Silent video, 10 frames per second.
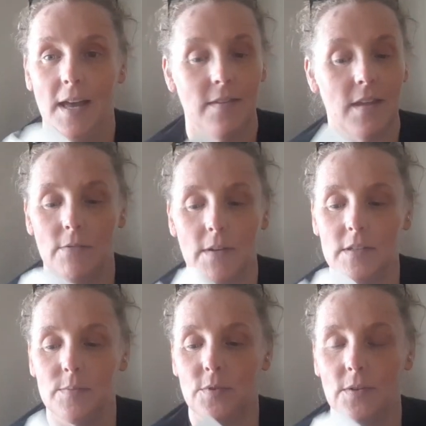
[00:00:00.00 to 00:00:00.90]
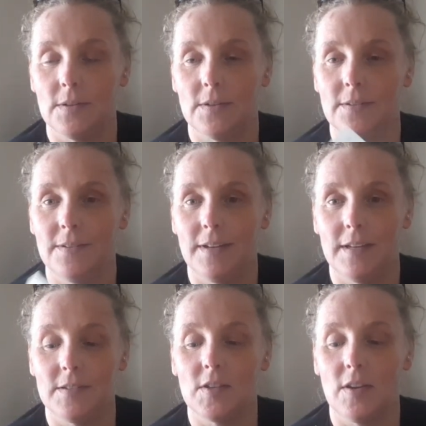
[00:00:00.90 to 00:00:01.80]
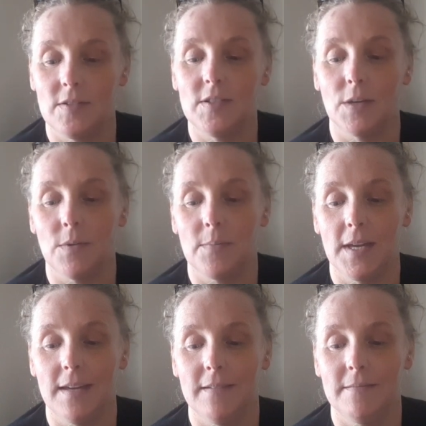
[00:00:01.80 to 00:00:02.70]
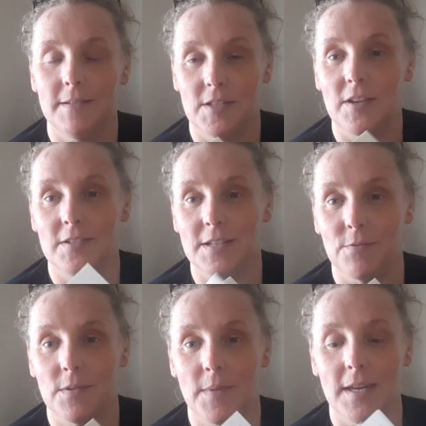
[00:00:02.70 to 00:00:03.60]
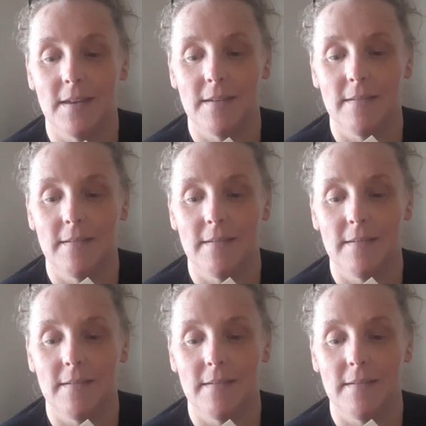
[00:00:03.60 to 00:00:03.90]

that I read this book. It's going to stick with me. It's going to stick with me.